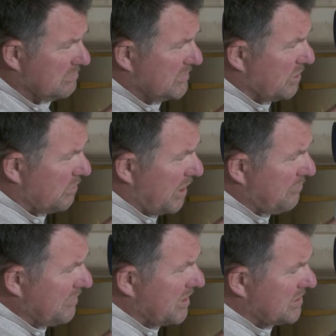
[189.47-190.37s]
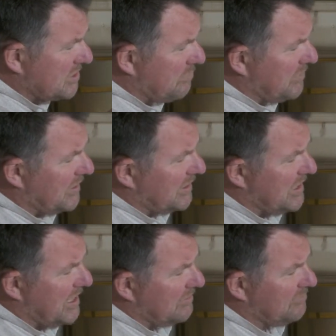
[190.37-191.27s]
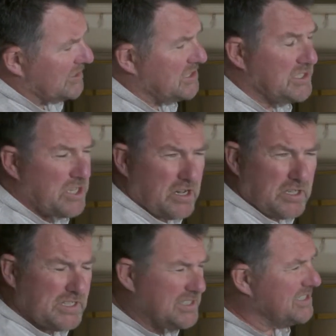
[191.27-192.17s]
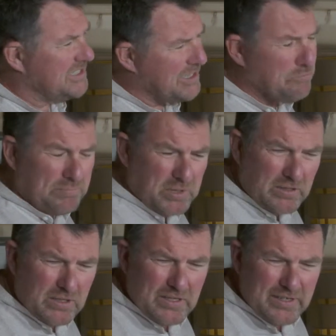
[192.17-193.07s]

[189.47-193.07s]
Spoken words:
So if we've got something in that vicious circle that's a simple,